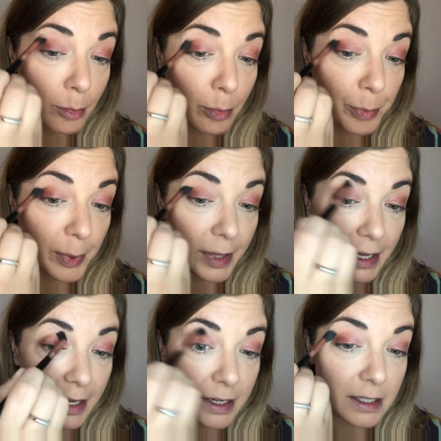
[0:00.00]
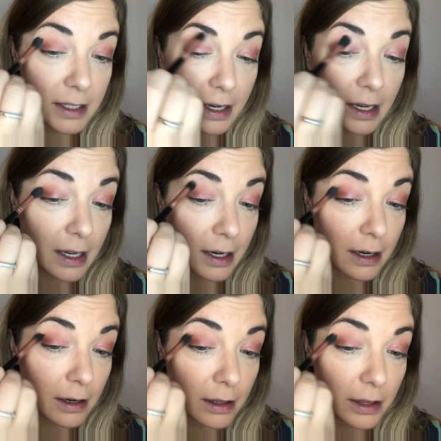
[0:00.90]
blend
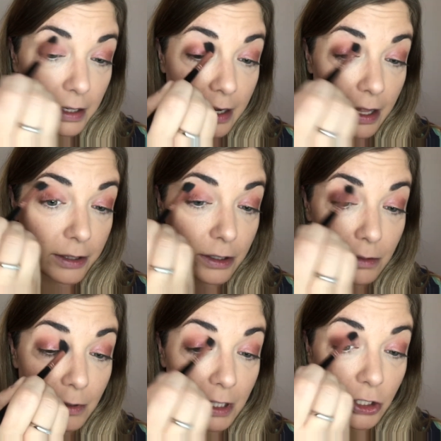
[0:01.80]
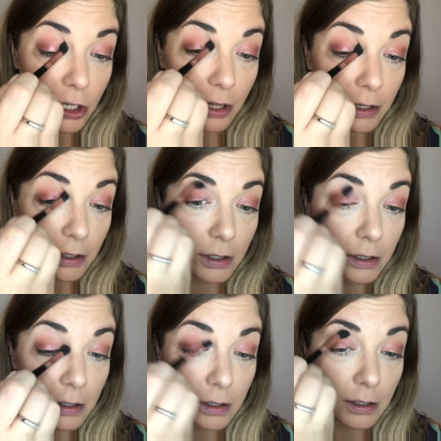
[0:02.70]
in the colors with each other.
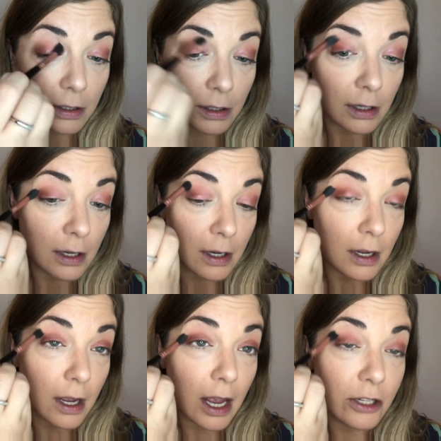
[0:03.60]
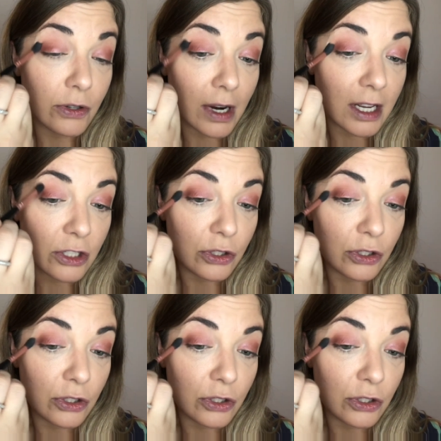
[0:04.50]
And you guys, you